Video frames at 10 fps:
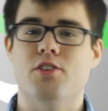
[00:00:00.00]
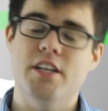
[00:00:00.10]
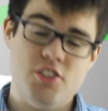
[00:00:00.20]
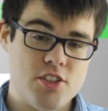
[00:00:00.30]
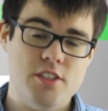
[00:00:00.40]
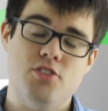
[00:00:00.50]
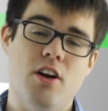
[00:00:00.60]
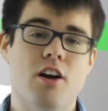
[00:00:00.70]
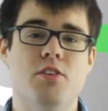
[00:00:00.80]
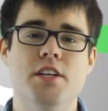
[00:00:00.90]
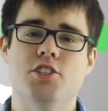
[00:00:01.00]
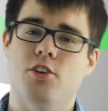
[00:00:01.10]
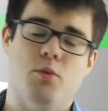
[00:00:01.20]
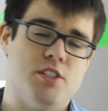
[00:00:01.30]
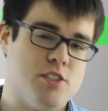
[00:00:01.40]
a creature and draw a
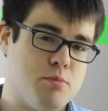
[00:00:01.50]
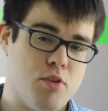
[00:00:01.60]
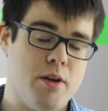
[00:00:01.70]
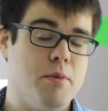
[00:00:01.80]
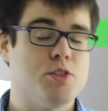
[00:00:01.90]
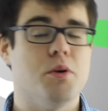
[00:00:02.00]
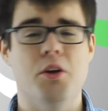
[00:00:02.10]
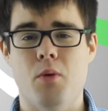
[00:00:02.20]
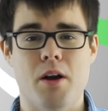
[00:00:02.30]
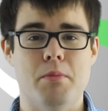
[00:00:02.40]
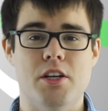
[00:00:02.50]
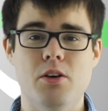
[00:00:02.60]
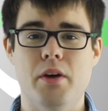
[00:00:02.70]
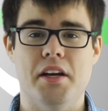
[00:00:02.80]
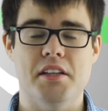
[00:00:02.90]
creature, which is pretty much what you want to be
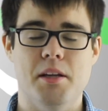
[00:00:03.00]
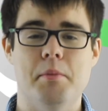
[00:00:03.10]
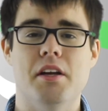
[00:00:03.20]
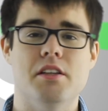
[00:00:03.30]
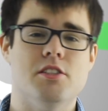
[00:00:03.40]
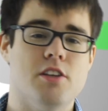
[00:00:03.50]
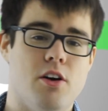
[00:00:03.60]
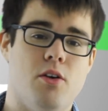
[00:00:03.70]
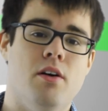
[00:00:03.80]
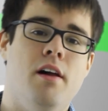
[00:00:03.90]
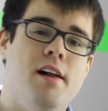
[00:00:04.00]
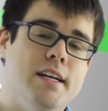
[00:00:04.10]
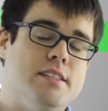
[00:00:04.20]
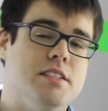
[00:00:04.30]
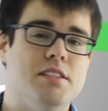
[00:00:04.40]
doing in Limited. So
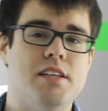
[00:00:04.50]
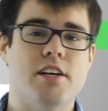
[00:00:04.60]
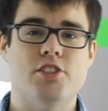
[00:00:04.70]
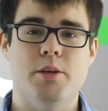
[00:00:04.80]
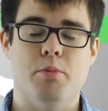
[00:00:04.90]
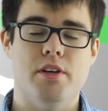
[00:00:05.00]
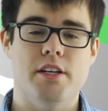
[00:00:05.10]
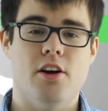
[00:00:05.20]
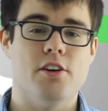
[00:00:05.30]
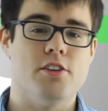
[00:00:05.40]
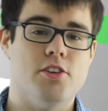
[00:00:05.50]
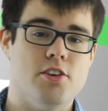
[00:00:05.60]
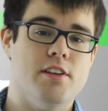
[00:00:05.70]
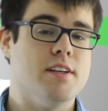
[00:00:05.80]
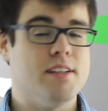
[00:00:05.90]
this is actually pretty darn
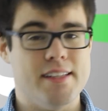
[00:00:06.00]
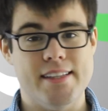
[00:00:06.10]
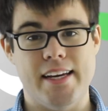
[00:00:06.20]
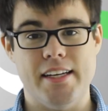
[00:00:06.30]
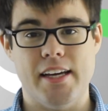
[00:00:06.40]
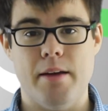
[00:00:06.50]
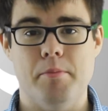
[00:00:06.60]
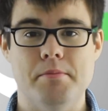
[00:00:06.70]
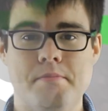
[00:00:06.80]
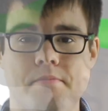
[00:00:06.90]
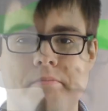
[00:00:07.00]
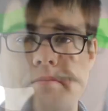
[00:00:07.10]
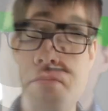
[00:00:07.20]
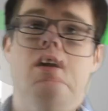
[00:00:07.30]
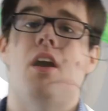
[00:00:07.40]
good late game.
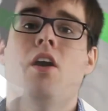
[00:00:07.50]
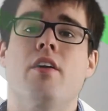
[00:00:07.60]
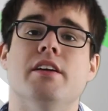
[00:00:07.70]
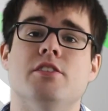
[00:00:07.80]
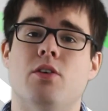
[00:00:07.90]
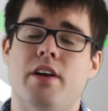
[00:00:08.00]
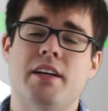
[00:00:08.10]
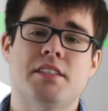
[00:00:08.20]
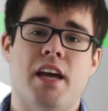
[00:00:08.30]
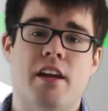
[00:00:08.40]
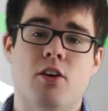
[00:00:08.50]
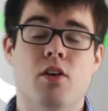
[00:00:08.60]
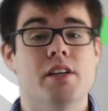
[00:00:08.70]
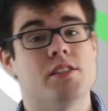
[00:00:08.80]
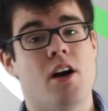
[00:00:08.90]
Alright, so our next
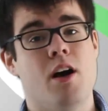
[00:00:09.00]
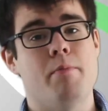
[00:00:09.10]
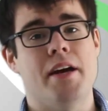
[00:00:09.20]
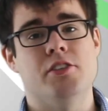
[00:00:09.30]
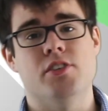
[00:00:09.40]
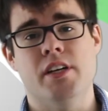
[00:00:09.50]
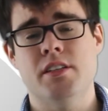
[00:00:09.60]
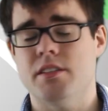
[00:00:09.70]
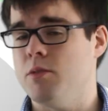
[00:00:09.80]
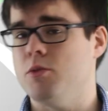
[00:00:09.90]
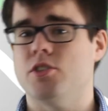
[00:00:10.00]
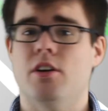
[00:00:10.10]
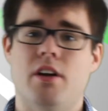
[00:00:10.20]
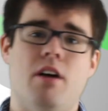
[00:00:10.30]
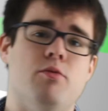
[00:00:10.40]
category is combat tricks, and we'll
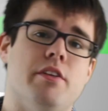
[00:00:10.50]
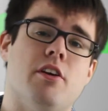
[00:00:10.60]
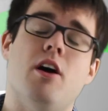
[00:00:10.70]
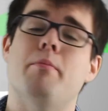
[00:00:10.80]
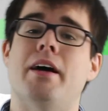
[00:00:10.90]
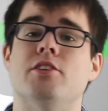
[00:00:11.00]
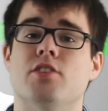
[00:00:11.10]
start off with combat